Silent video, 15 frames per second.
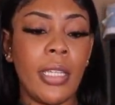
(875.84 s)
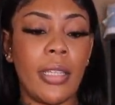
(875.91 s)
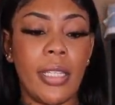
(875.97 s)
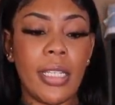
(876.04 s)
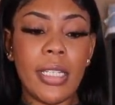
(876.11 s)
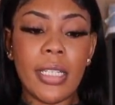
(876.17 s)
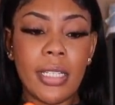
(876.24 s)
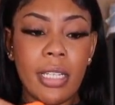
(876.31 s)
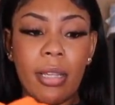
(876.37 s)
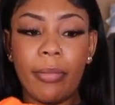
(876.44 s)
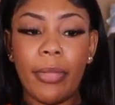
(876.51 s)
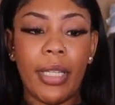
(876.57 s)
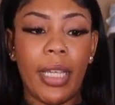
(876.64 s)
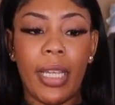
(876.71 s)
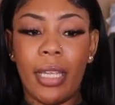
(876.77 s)
this is
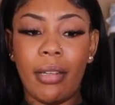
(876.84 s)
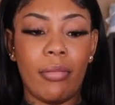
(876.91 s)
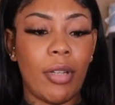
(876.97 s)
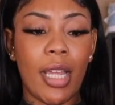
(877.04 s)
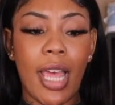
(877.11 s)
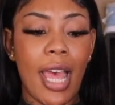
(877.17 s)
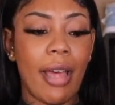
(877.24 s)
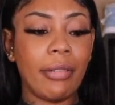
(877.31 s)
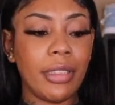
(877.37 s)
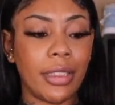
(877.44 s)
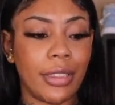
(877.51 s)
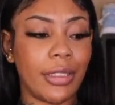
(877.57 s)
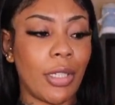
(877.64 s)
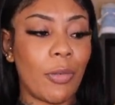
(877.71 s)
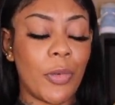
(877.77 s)
something that I would
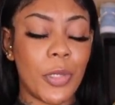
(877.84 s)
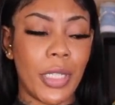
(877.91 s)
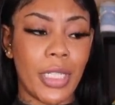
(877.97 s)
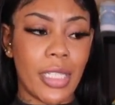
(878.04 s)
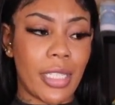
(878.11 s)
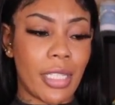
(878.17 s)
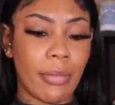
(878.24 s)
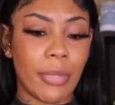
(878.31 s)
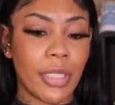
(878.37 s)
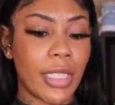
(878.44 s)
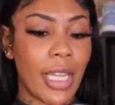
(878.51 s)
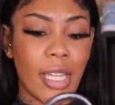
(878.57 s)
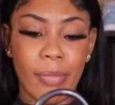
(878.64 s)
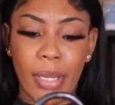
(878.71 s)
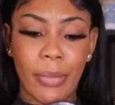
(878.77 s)
just throw on in the summertime.